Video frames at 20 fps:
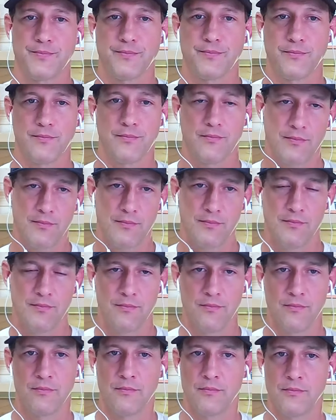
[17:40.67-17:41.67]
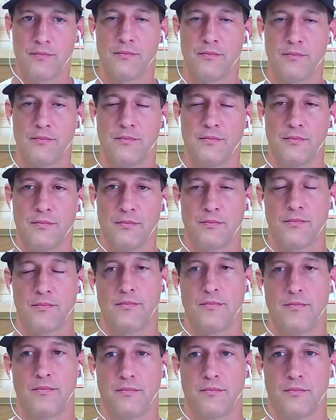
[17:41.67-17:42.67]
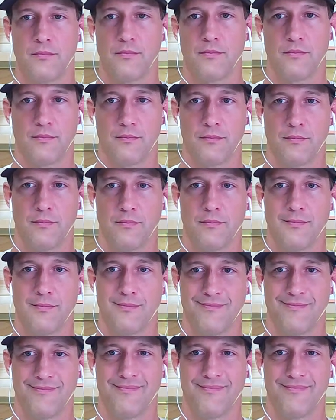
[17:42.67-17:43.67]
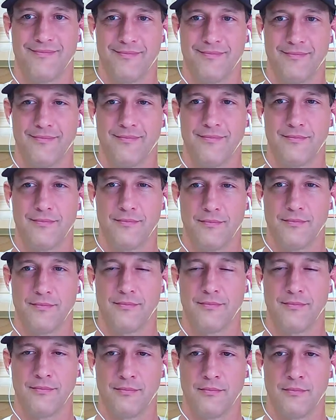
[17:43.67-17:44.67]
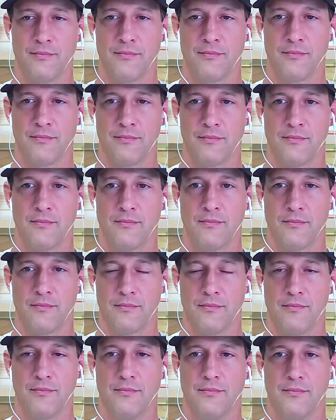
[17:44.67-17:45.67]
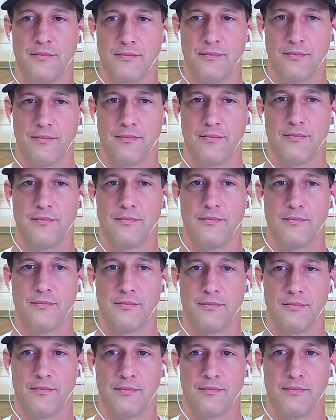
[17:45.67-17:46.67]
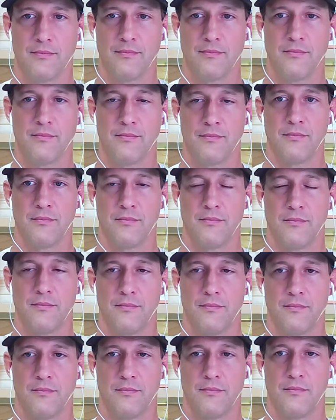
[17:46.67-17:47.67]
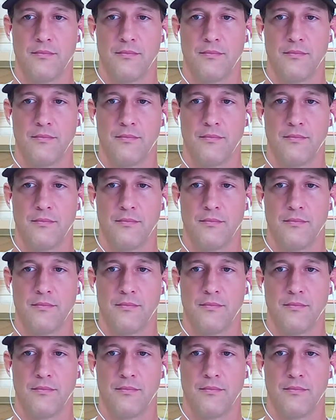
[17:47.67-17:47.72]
(silent)